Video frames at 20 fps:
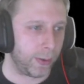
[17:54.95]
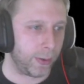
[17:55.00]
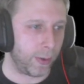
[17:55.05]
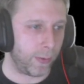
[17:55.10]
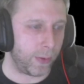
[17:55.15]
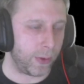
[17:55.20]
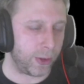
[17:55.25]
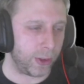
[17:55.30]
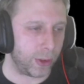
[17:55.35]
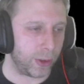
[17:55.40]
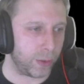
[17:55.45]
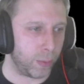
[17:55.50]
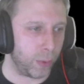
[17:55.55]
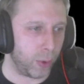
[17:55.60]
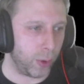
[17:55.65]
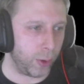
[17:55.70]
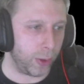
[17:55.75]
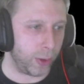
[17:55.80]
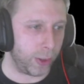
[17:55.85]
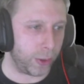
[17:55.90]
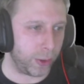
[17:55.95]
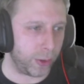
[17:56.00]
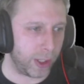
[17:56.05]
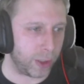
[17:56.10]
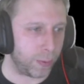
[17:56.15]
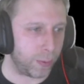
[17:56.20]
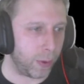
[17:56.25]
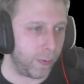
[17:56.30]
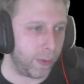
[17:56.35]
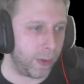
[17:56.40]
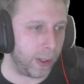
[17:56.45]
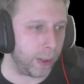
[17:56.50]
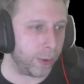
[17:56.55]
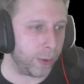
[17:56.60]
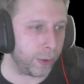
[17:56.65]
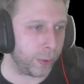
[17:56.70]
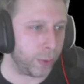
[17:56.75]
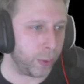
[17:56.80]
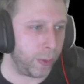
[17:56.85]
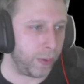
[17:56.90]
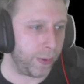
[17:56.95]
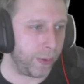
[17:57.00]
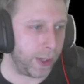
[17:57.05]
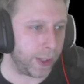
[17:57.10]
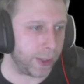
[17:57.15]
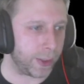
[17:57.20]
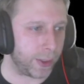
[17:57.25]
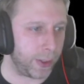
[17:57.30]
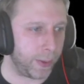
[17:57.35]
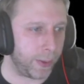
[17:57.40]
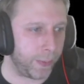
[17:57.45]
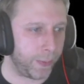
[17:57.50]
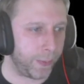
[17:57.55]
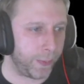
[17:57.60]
Obviously smaller transport vehicles will be faster.